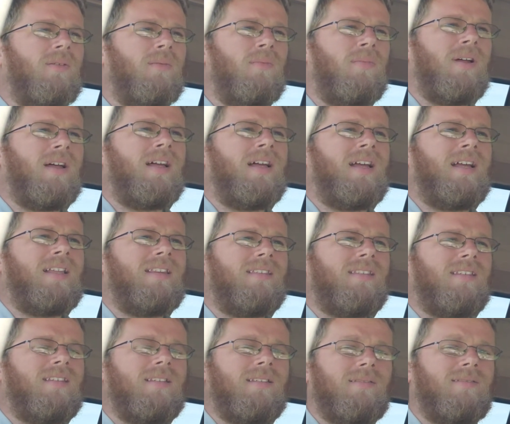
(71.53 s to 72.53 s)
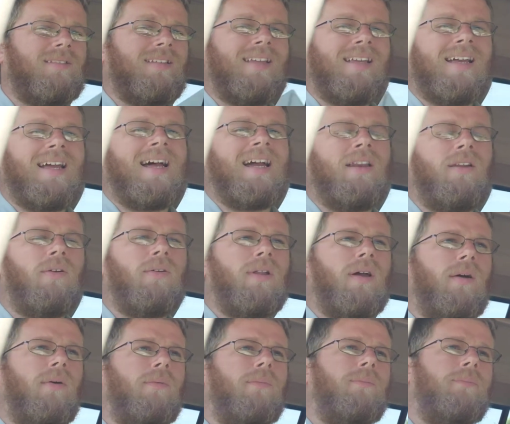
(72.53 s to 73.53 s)
but I don't
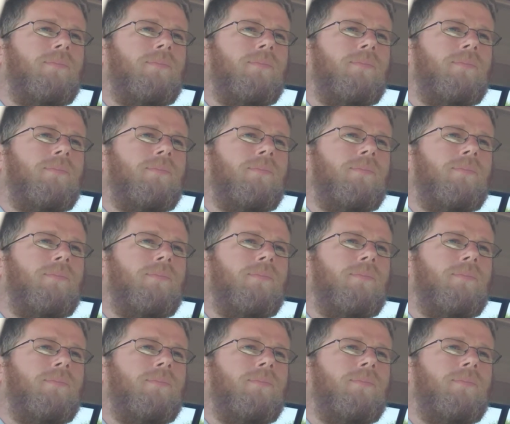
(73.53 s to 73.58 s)
know.